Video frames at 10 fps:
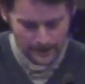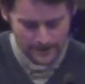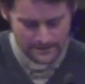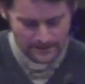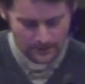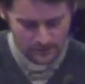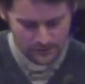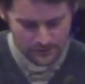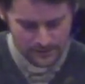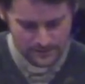And it's in
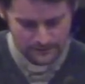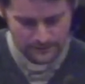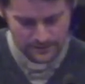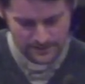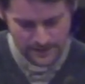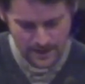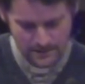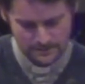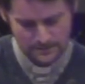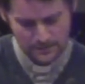contrast to verse
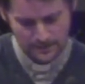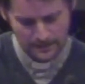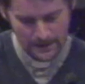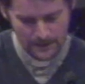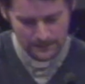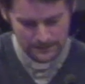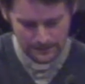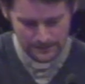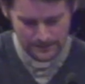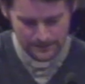8, "But the
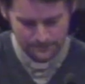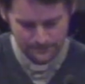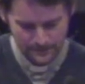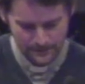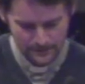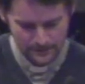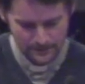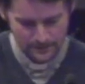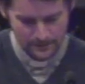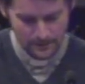cowardly,
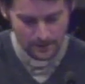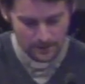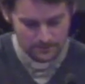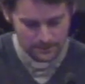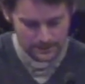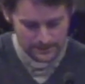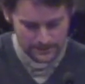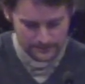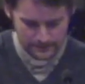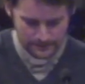the
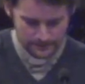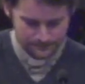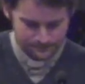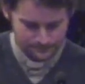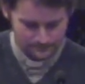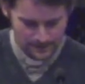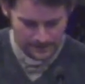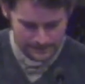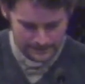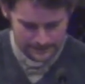unbelieving,"
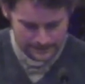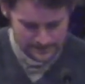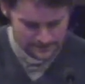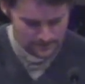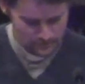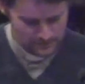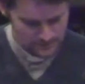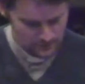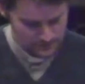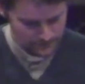and then it lists all
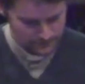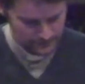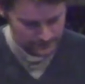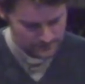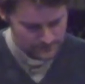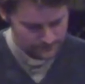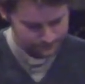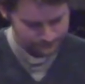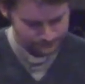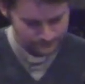sorts of things,
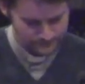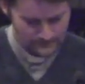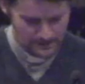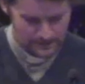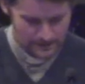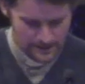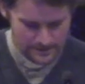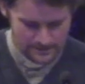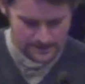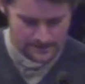at the
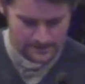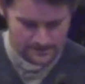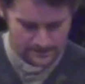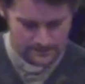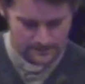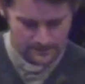end says,